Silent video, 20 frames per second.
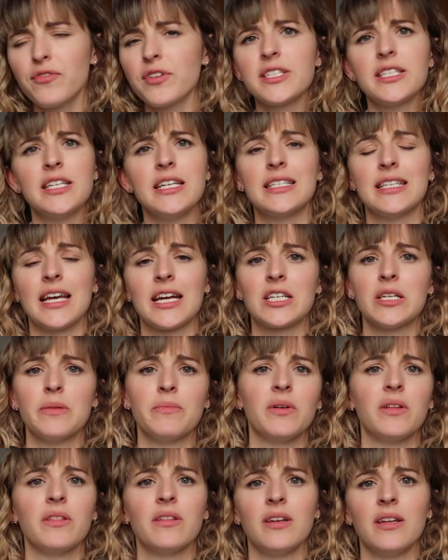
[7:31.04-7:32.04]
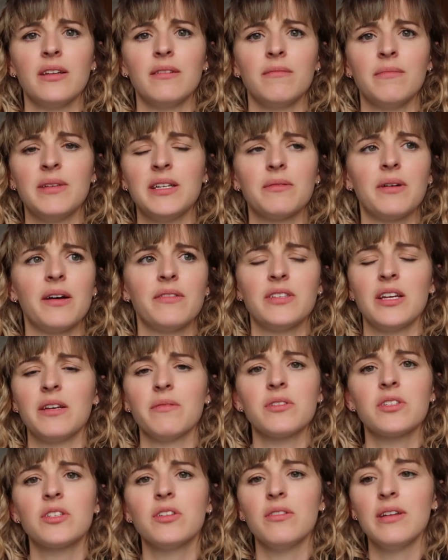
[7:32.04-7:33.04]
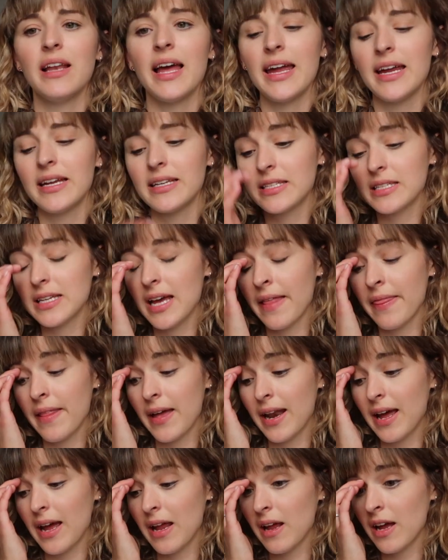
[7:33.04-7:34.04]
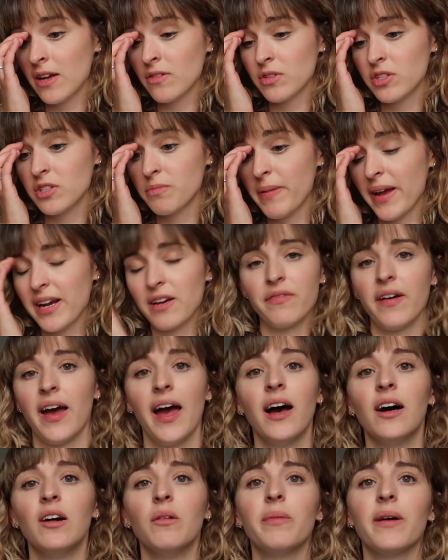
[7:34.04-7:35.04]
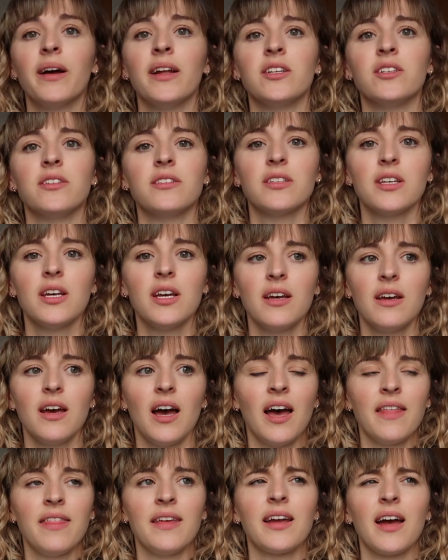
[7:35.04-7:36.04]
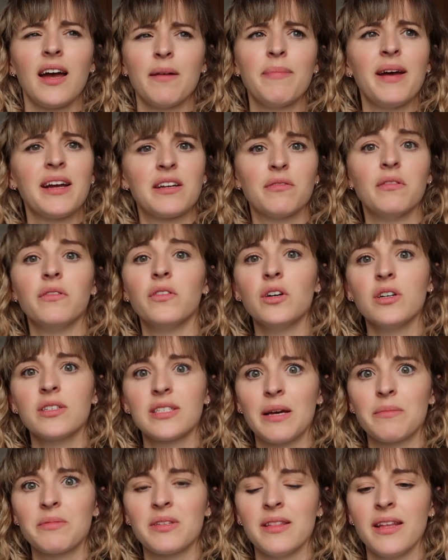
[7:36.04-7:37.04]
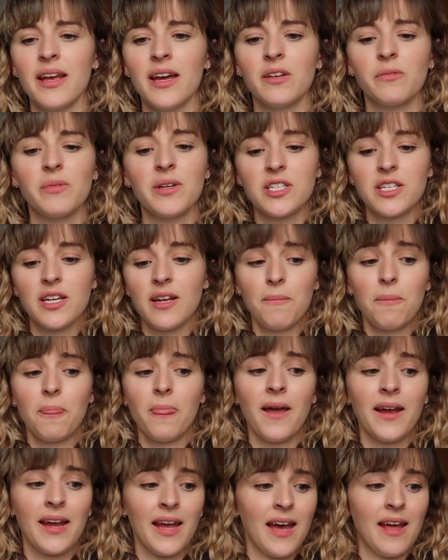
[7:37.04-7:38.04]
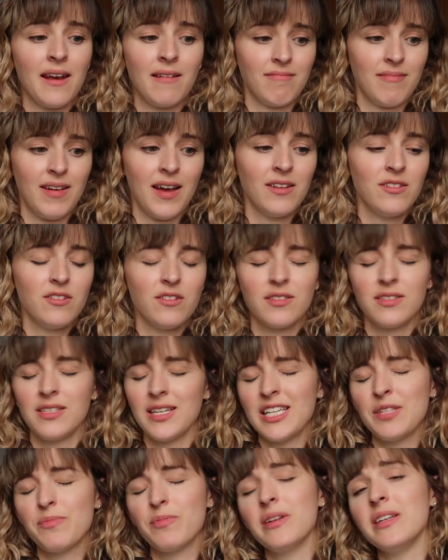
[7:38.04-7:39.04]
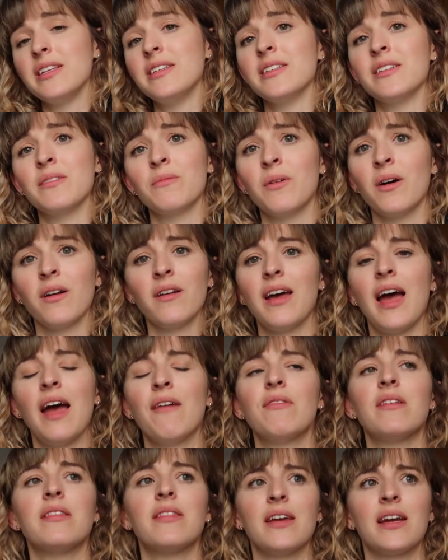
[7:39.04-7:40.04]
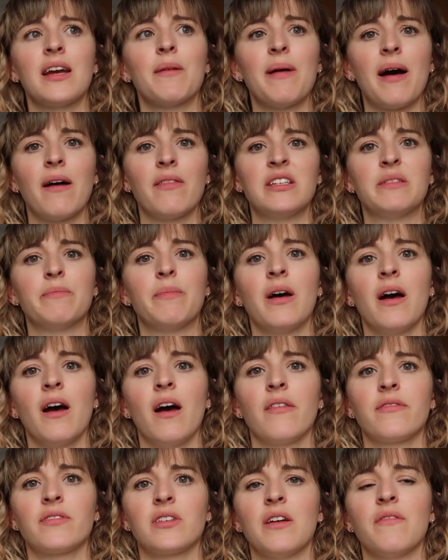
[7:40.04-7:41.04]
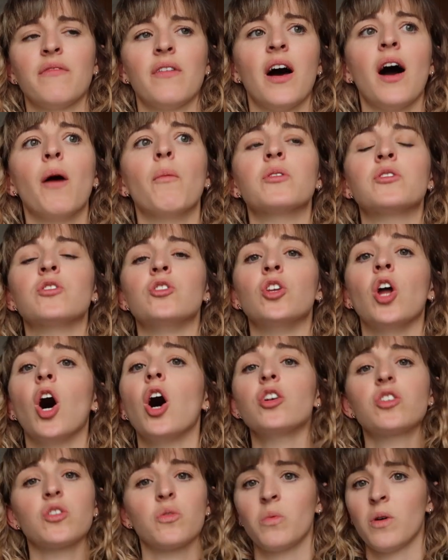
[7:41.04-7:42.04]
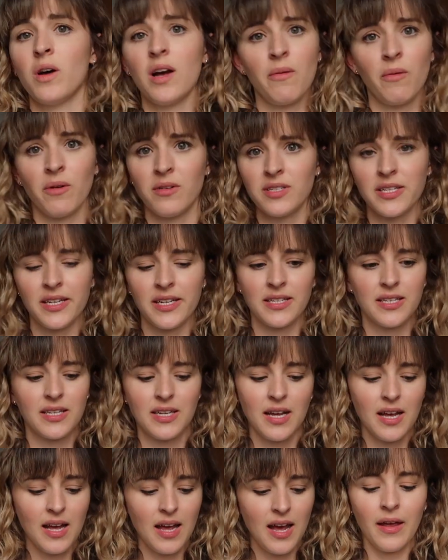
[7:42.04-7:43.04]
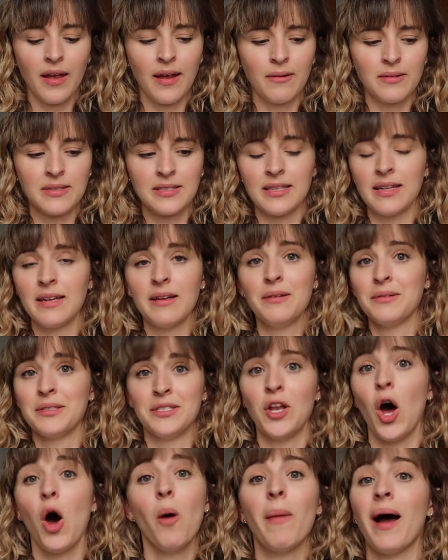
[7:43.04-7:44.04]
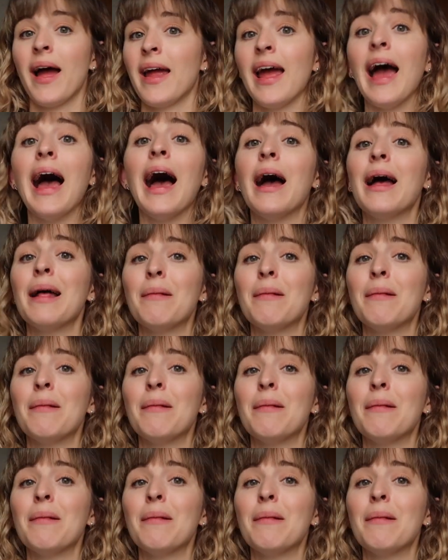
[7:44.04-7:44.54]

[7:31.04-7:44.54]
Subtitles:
for a C-section, but the midwife said it was too late. And then I just begged for help. And I think I begged for forceps in the end, which again, I just desperately didn't want. Everything about this birth so far was not what I wanted. It was not my